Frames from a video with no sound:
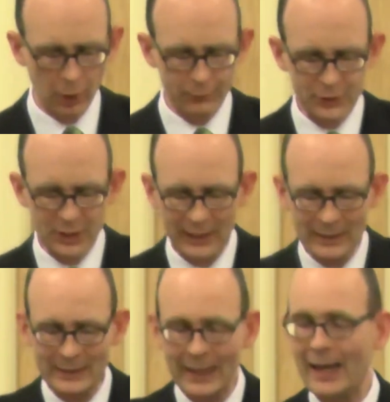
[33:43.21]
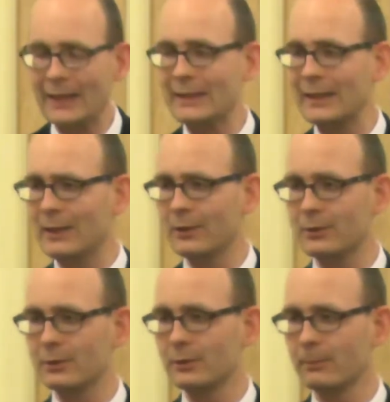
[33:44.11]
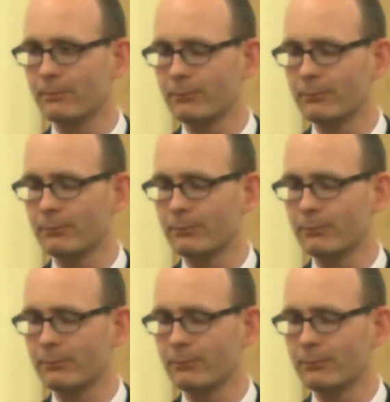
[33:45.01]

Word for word: of sin and guilt.